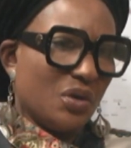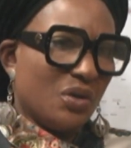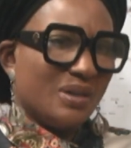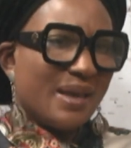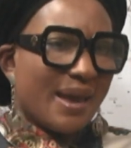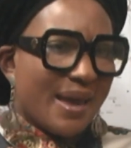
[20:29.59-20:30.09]

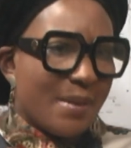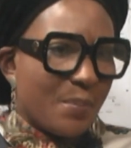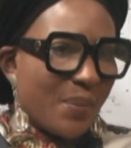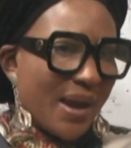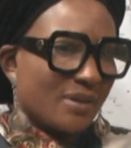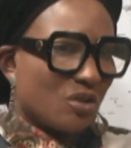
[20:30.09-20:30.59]
The
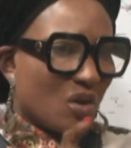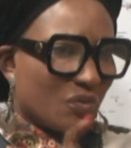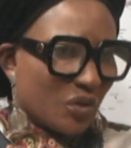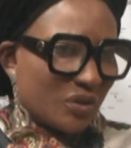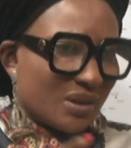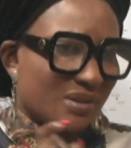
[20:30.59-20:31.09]
impact of
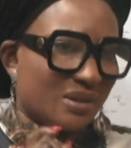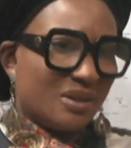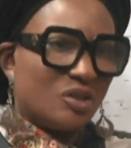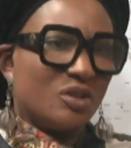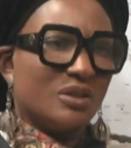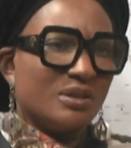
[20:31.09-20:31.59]
your
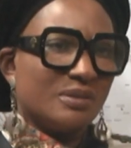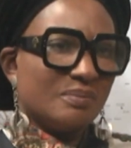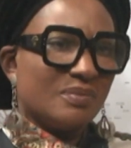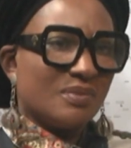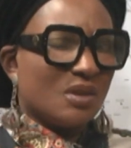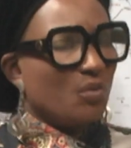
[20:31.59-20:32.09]
decision
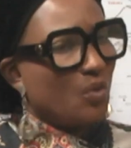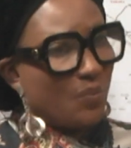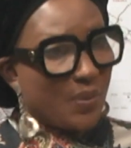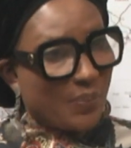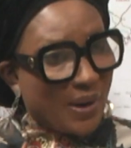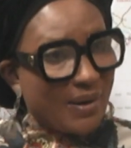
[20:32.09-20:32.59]
will be
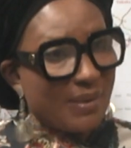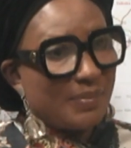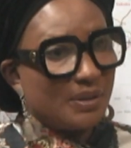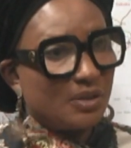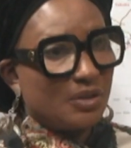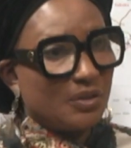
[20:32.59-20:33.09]

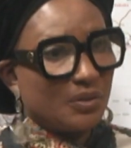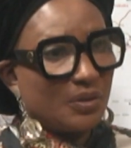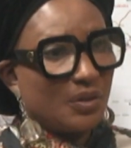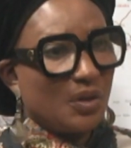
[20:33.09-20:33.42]
paramount to you,